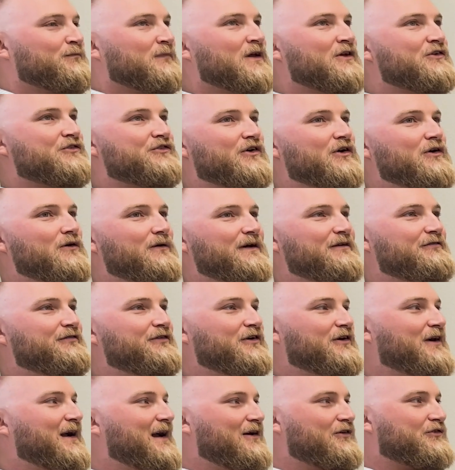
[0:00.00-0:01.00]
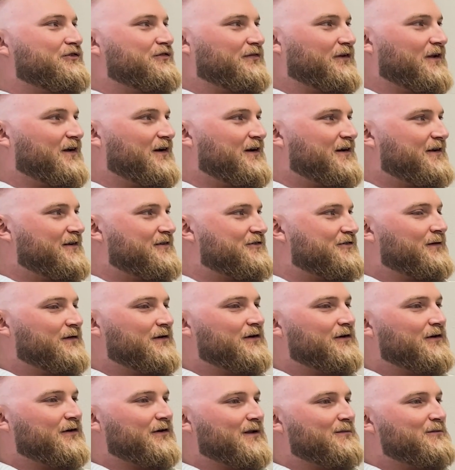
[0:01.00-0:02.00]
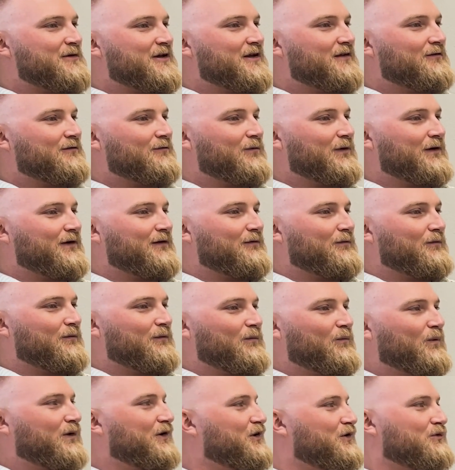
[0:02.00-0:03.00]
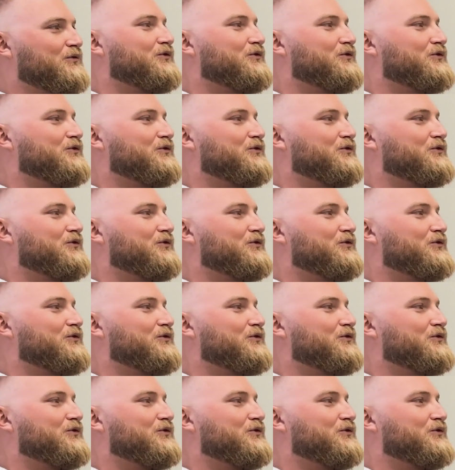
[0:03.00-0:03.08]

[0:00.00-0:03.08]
So if your house floods, you know what I mean? What do you